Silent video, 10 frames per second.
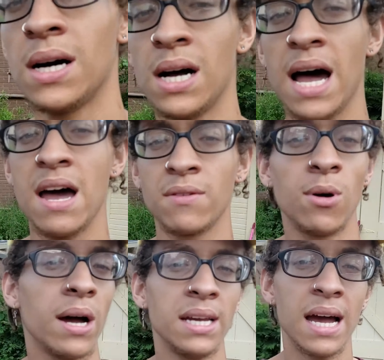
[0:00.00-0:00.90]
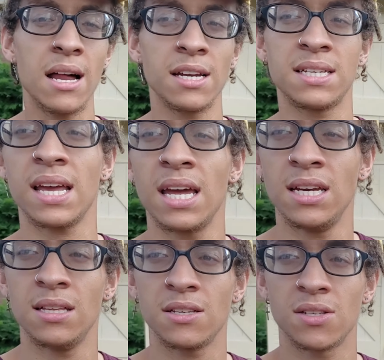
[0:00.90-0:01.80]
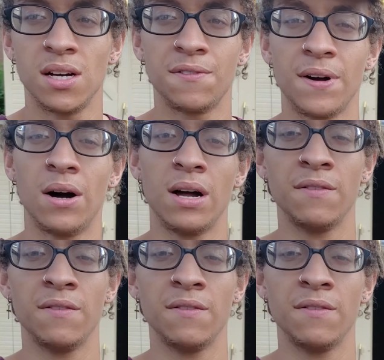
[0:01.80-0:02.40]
uh, I have no idea how to take any of this stuff out.